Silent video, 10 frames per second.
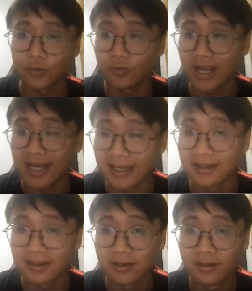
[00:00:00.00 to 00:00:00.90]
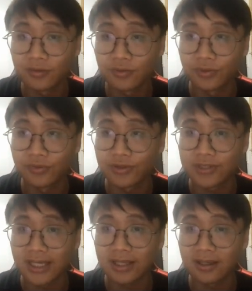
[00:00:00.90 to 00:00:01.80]
wait for a few
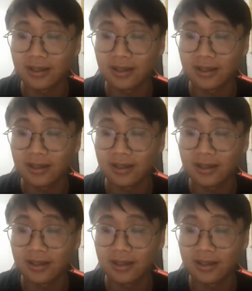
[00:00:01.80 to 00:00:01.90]
seconds,